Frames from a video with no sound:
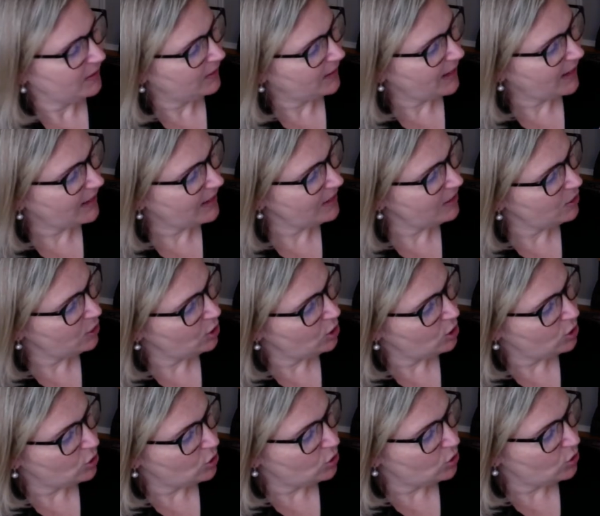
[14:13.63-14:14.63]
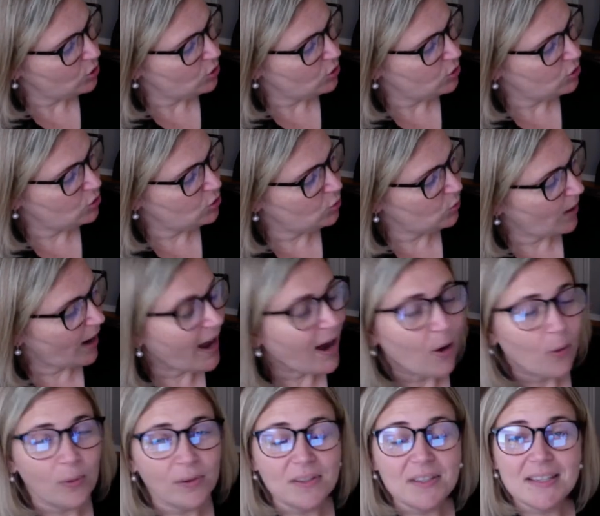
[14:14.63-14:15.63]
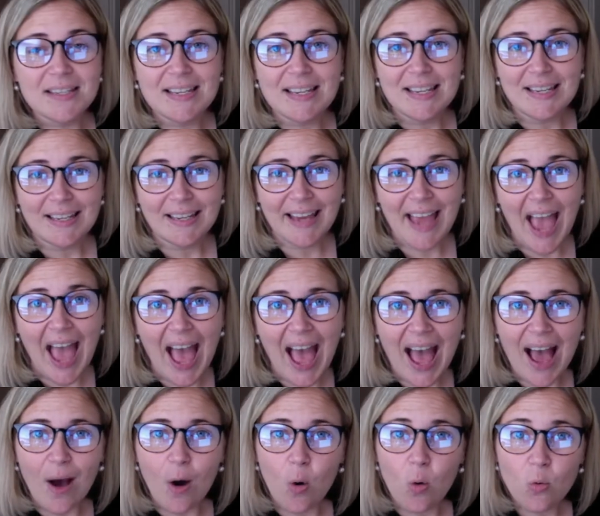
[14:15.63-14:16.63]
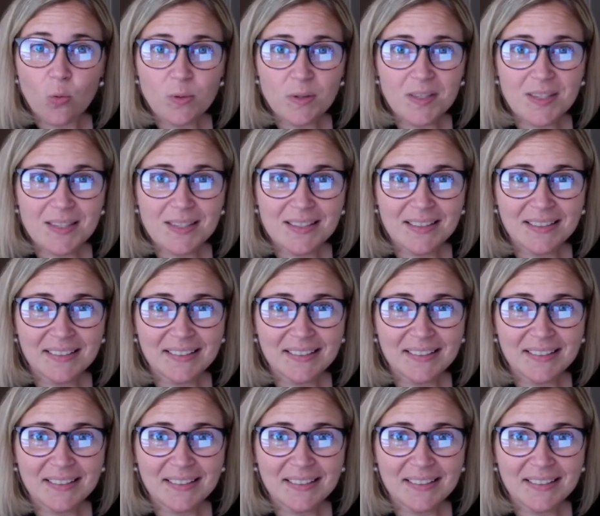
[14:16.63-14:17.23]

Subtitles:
Okay. Do owls eat cows?